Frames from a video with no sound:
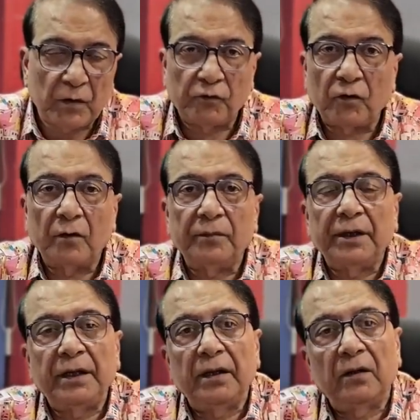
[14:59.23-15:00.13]
from
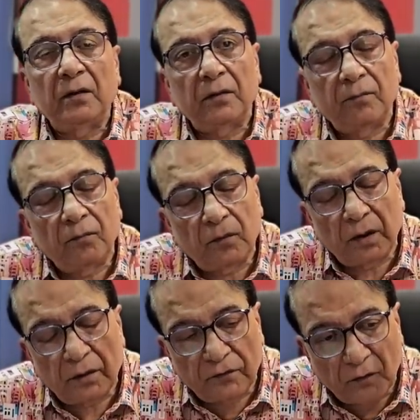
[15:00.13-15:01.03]
the uh,
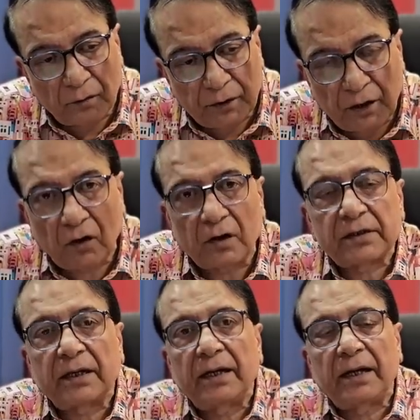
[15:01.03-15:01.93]
uh, from the
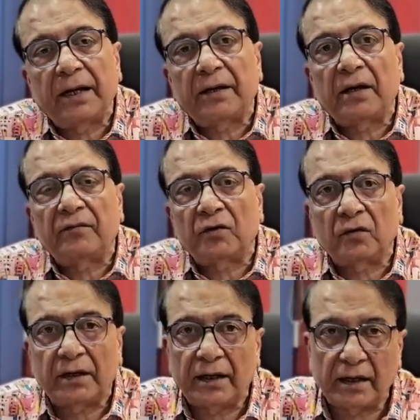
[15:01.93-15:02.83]
hostile aircraft or the